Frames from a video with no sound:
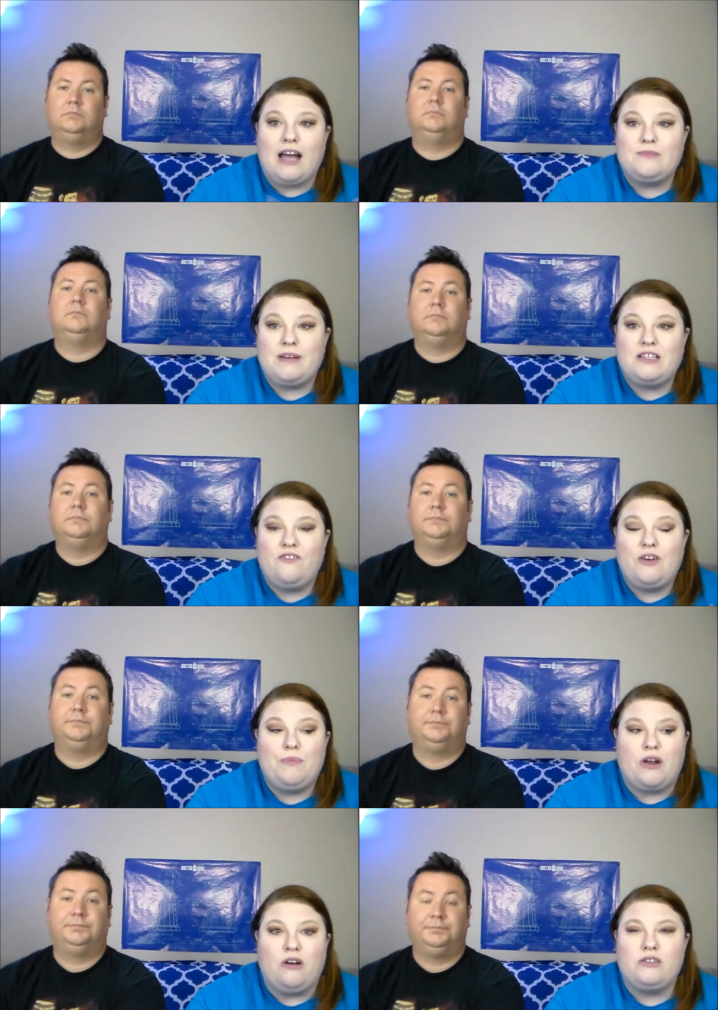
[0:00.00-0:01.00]
Speaker 1: aspect of
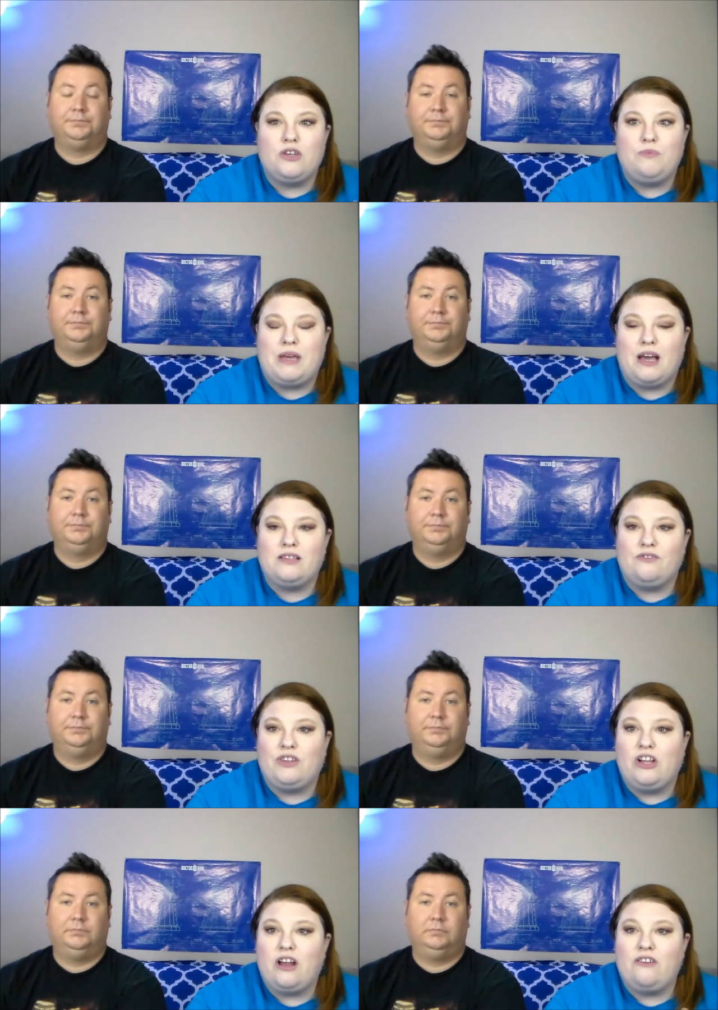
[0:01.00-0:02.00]
it, but also because of
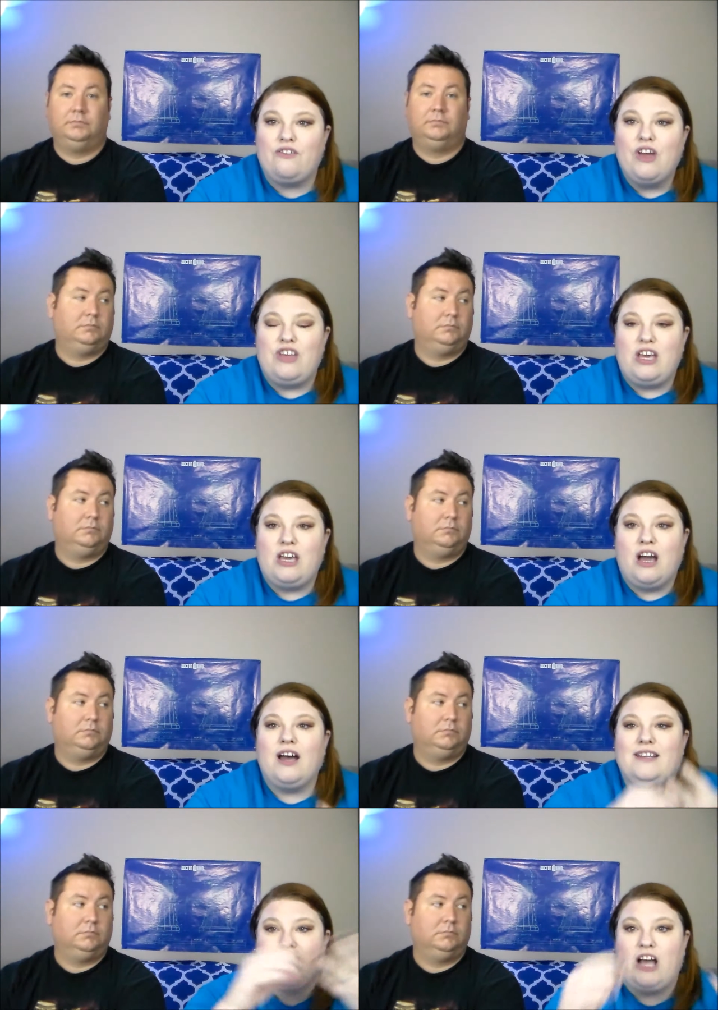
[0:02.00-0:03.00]
a lot of the
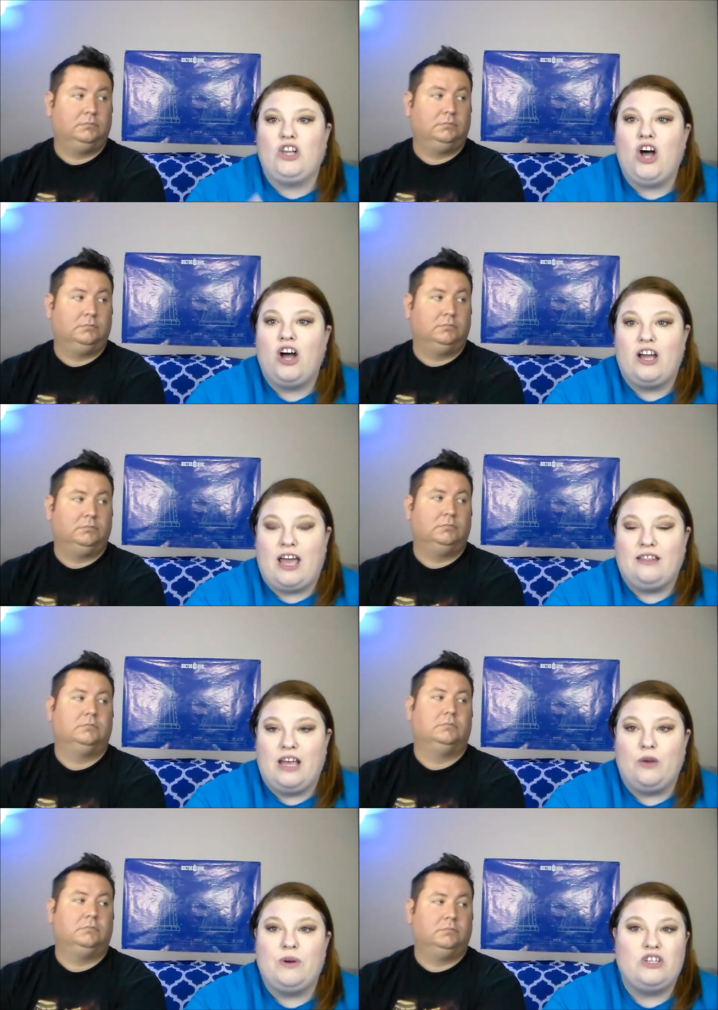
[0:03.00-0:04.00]
uh, dialogue and
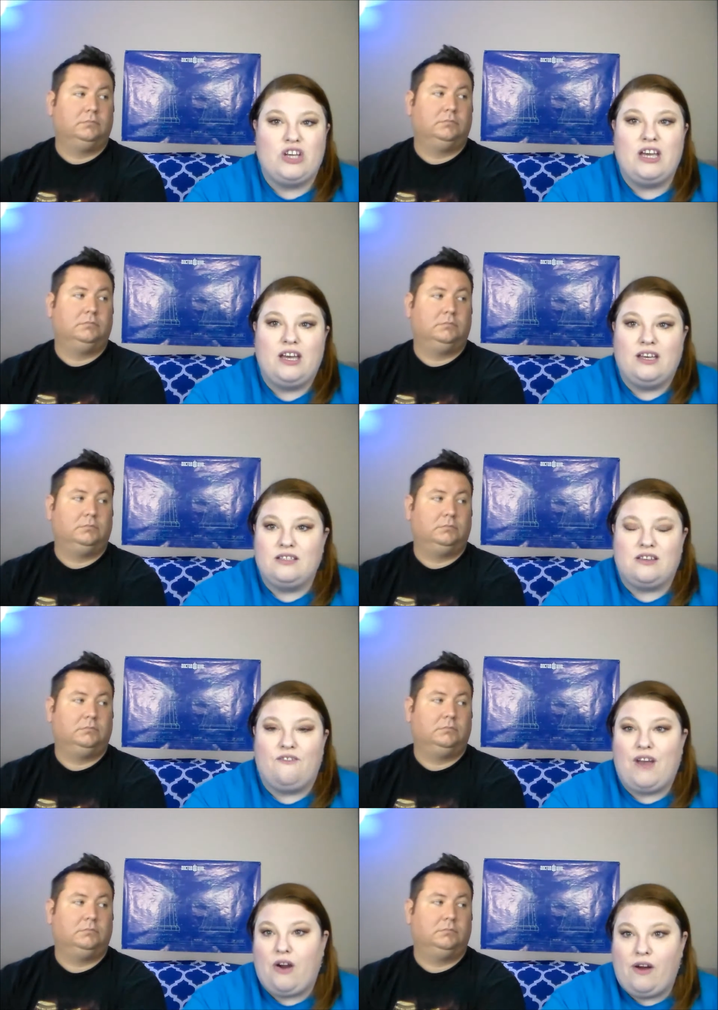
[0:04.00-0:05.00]
language is
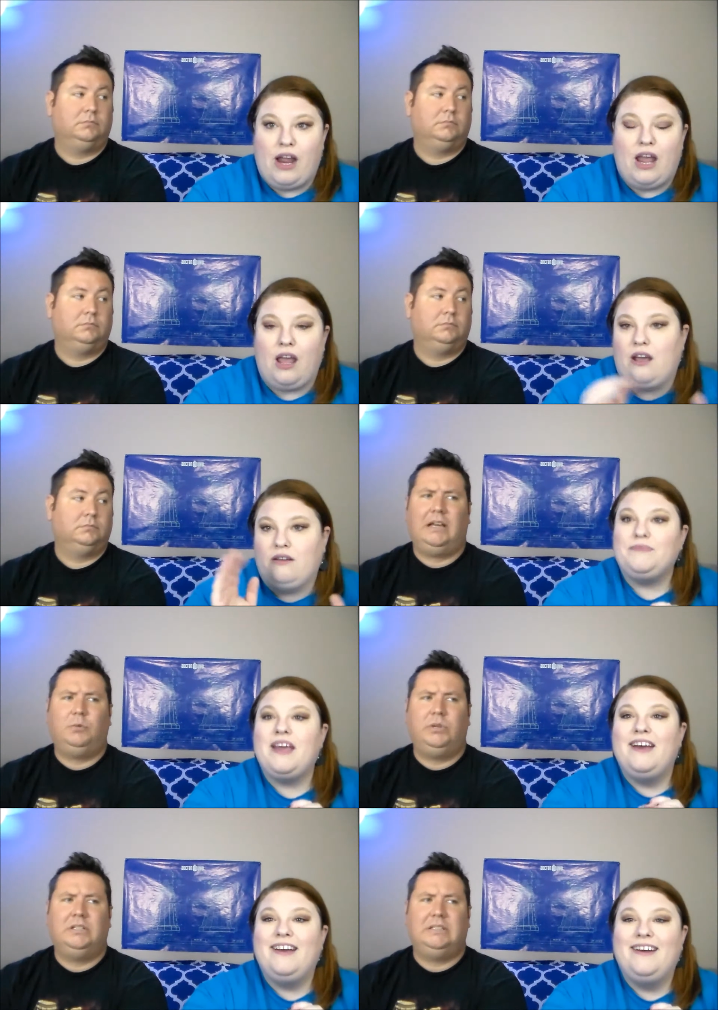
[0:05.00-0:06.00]
very.
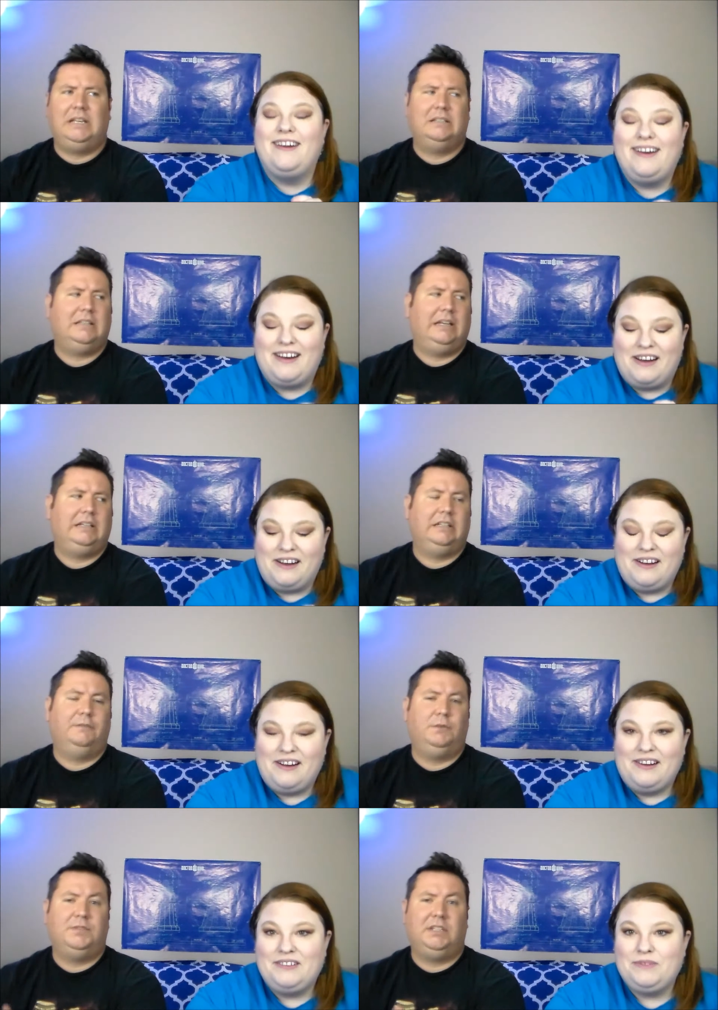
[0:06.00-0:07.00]
Speaker 2: I wouldn't say it's like
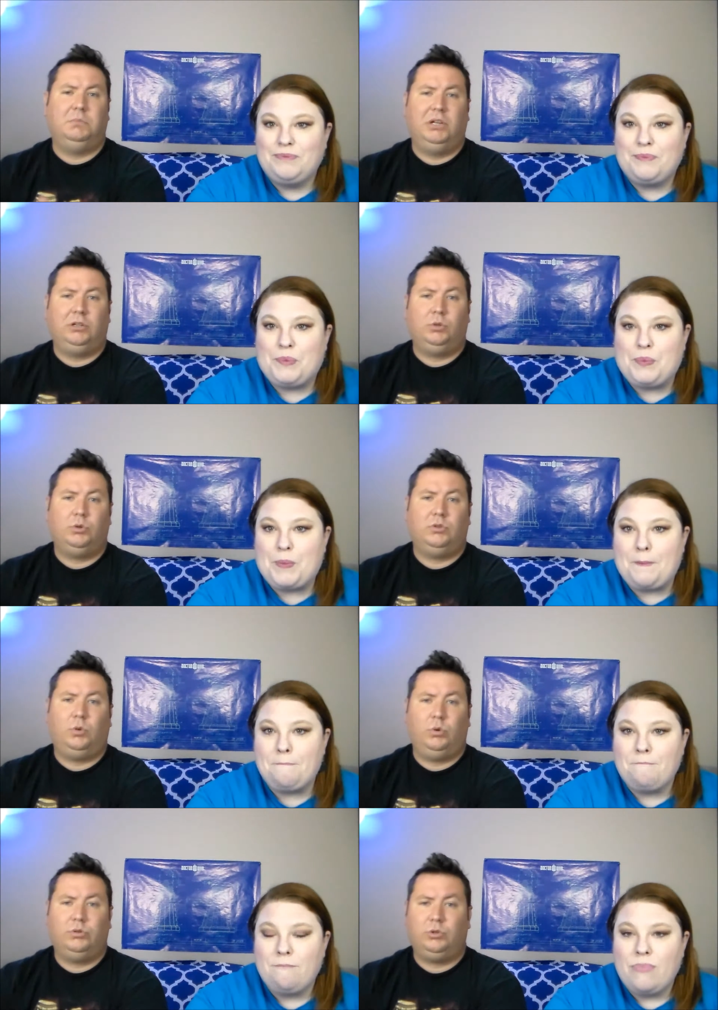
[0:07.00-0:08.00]
if you've seen American
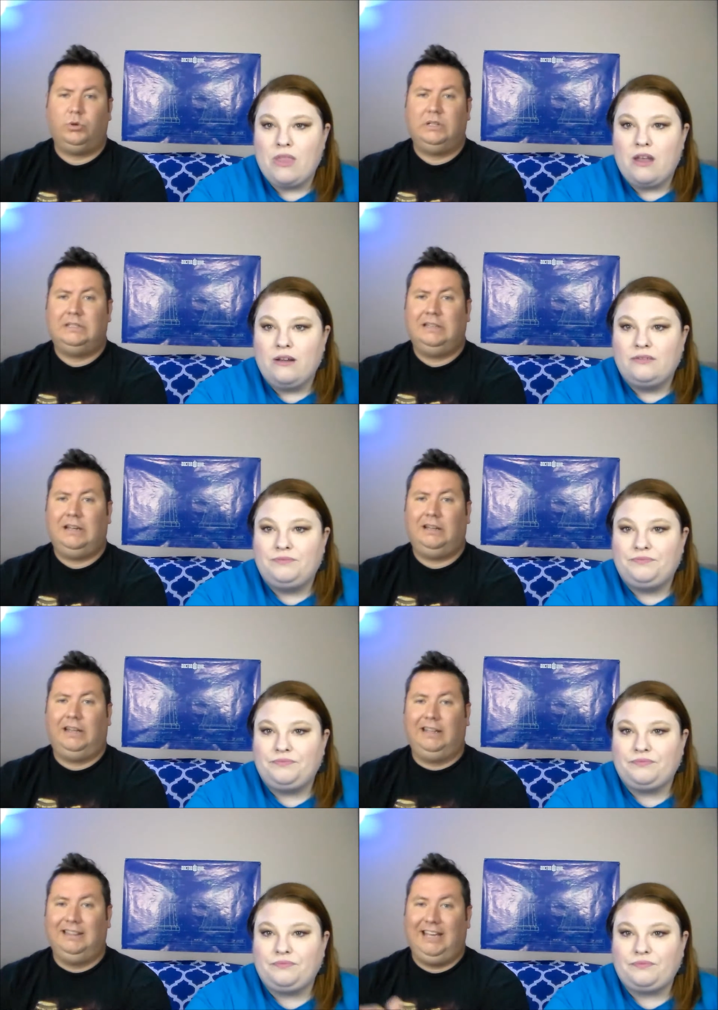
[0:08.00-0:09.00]
Horror Story, it's not
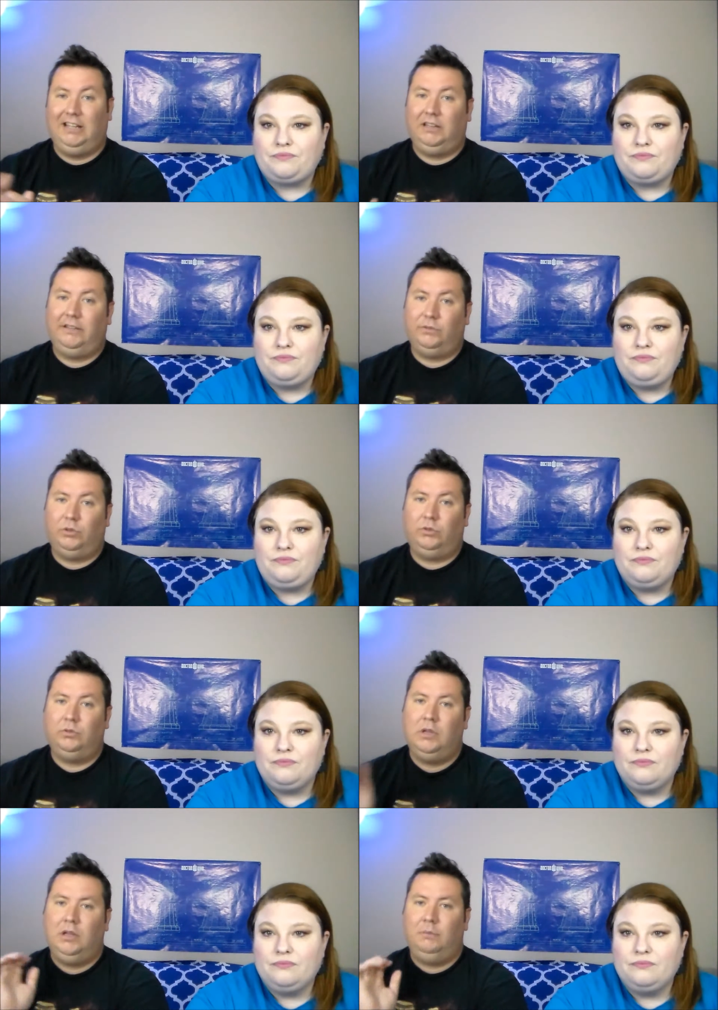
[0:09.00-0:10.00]
like that
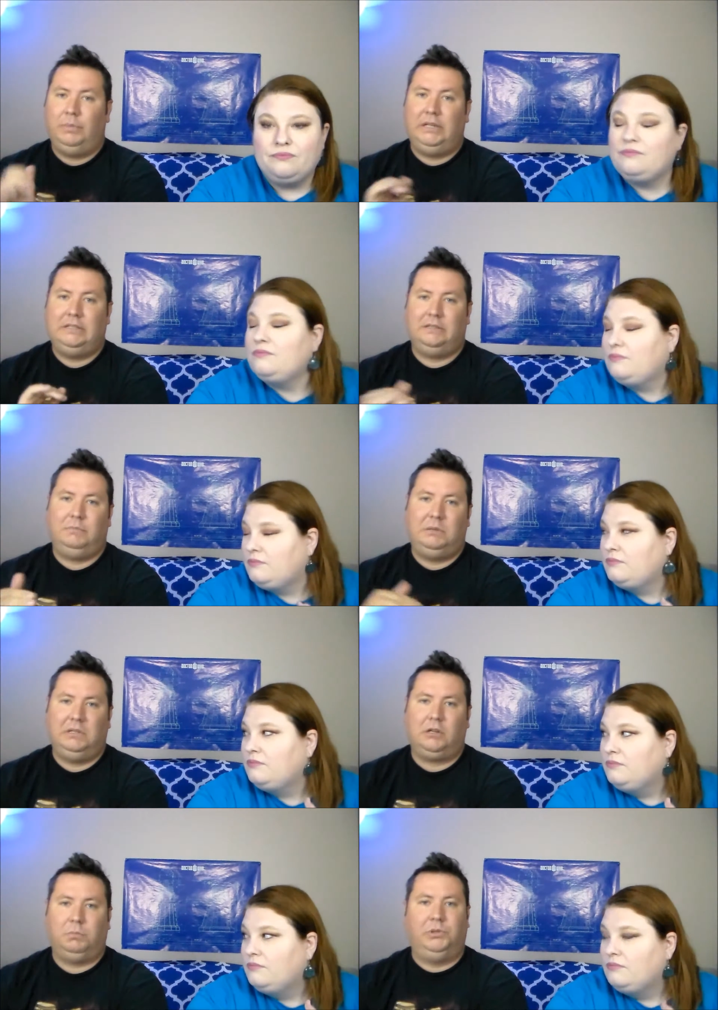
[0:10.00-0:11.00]
level but it's
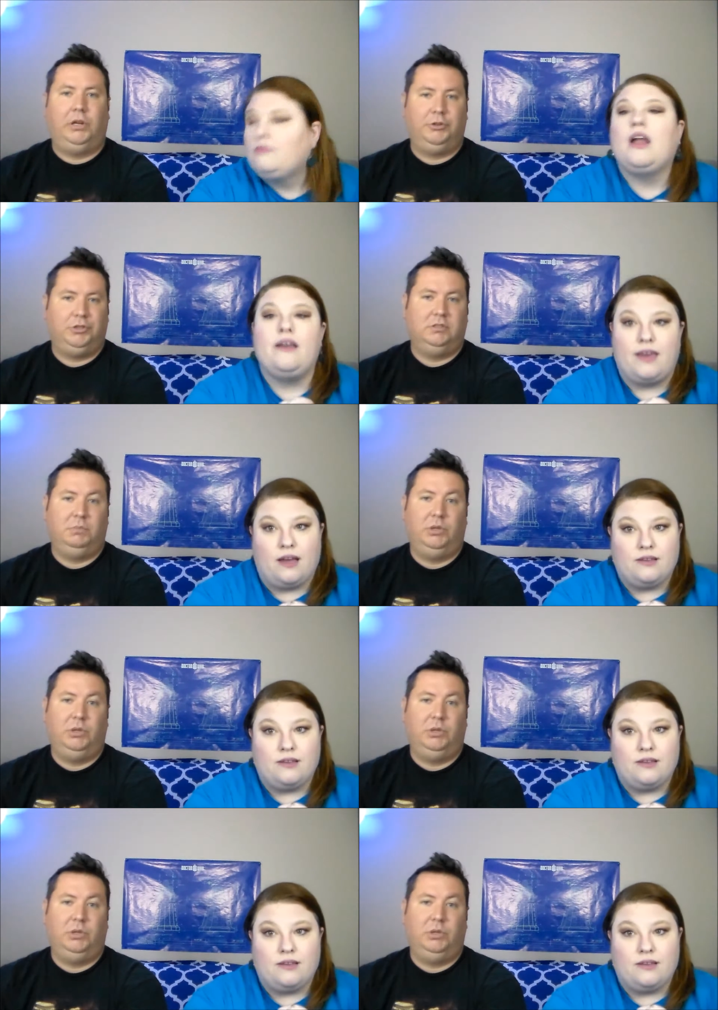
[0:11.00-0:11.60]
maybe a couple of notches